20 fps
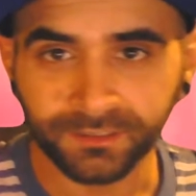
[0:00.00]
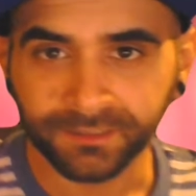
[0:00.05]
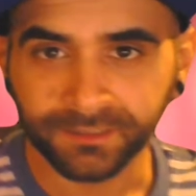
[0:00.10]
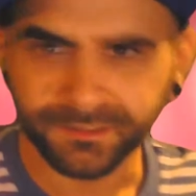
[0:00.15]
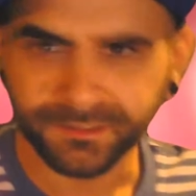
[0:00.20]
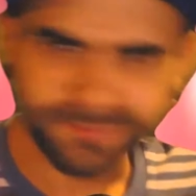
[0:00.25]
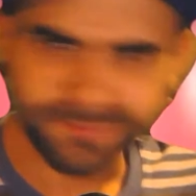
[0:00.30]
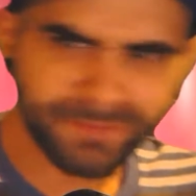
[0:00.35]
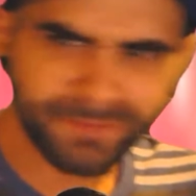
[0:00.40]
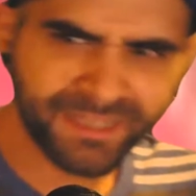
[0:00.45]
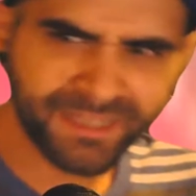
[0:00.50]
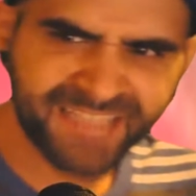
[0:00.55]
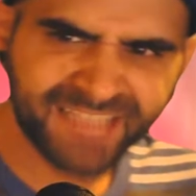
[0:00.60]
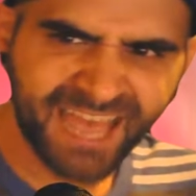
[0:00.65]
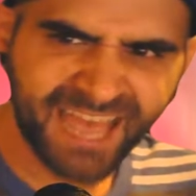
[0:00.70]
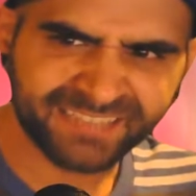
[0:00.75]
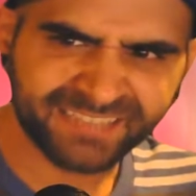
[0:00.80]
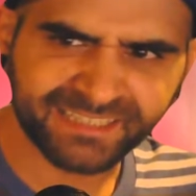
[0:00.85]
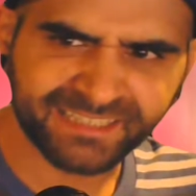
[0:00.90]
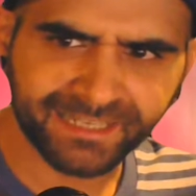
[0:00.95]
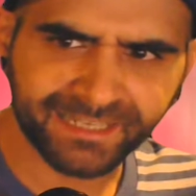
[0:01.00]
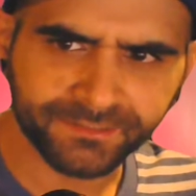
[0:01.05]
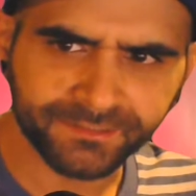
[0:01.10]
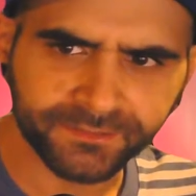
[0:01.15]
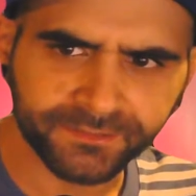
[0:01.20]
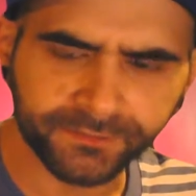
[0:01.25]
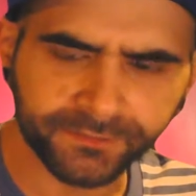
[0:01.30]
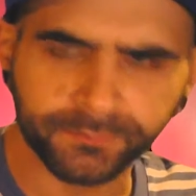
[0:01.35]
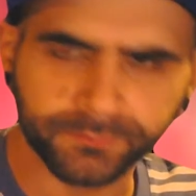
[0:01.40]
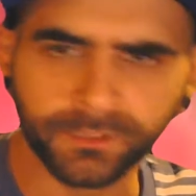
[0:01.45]
It's made by Taxan
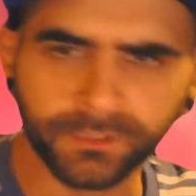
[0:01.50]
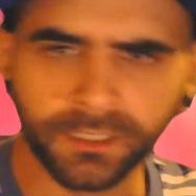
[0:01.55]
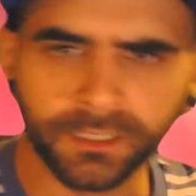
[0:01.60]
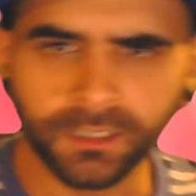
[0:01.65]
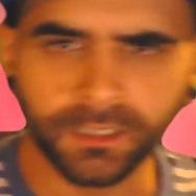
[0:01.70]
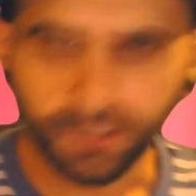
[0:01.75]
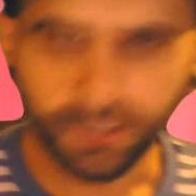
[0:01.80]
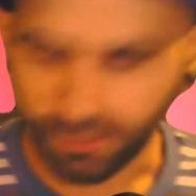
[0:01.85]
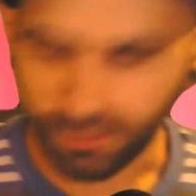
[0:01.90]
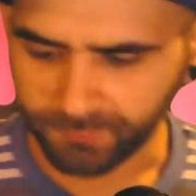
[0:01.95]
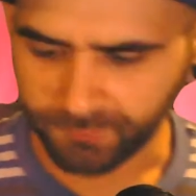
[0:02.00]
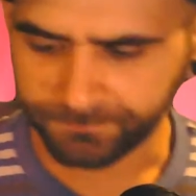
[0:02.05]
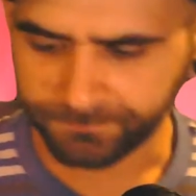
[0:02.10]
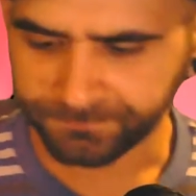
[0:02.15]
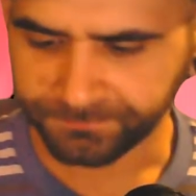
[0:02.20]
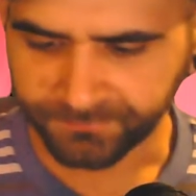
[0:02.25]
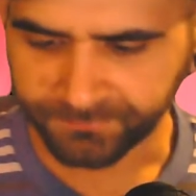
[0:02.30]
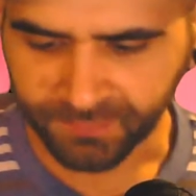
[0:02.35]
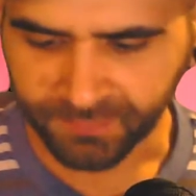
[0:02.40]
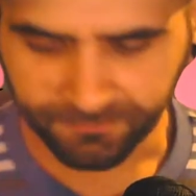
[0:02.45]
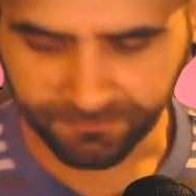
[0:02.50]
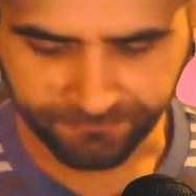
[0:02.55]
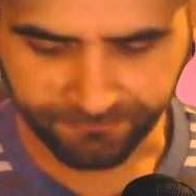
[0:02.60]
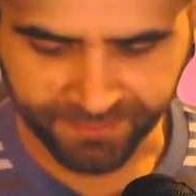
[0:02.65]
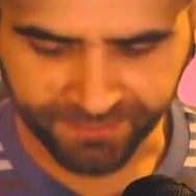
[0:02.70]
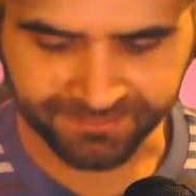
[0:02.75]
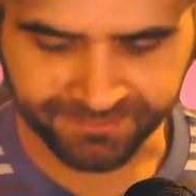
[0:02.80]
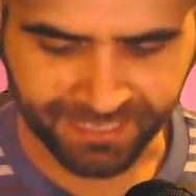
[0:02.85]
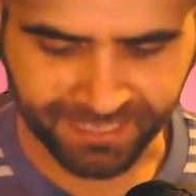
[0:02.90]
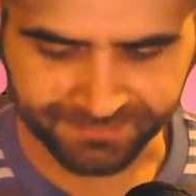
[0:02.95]
too.
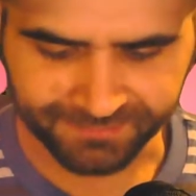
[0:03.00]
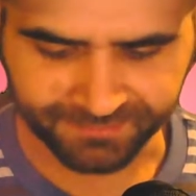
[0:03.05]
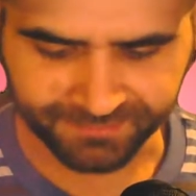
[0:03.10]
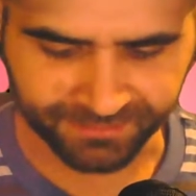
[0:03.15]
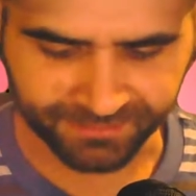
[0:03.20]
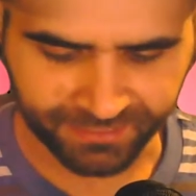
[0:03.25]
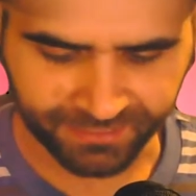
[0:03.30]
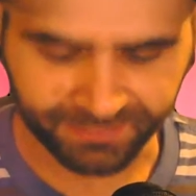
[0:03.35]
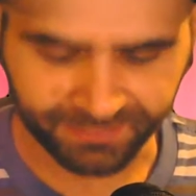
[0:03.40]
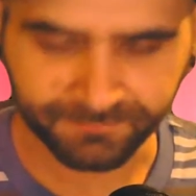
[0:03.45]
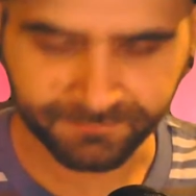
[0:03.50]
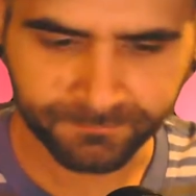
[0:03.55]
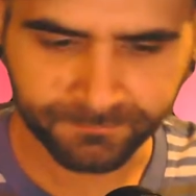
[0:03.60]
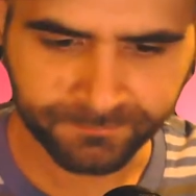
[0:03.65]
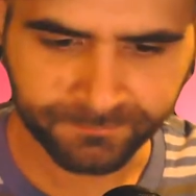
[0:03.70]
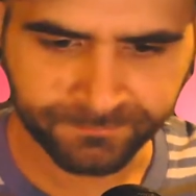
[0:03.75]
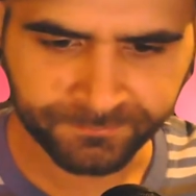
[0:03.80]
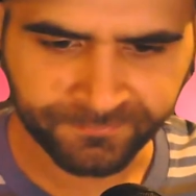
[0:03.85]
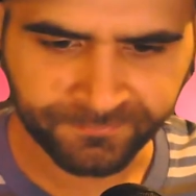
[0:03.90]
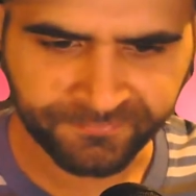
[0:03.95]
Fantastic game,